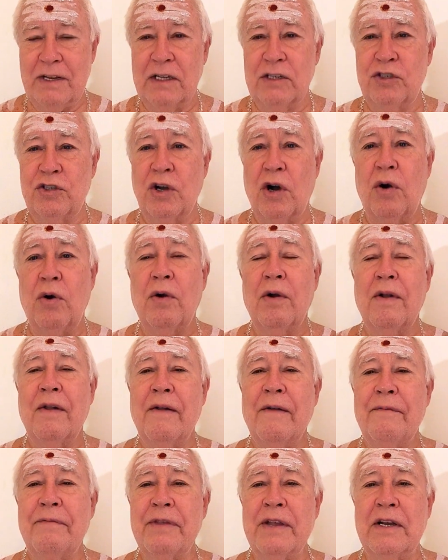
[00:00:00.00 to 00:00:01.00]
So
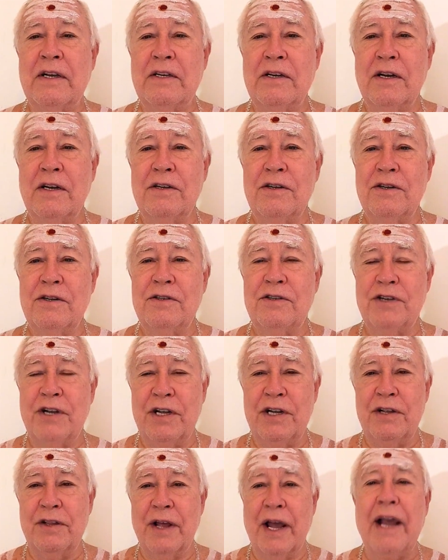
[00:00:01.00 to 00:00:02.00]

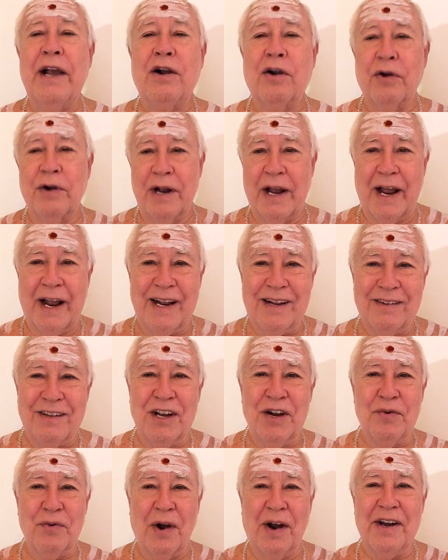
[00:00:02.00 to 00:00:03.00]
she, they create the
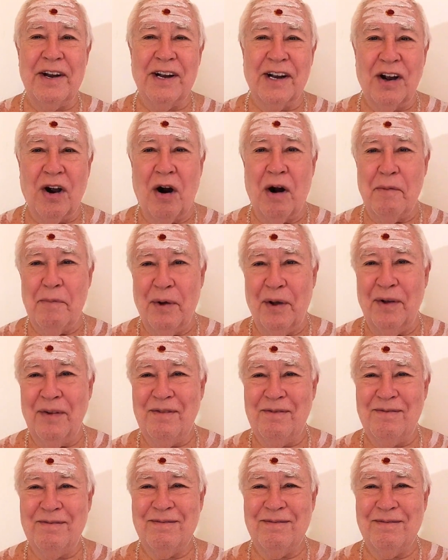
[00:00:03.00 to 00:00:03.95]
Hiranyagarbha,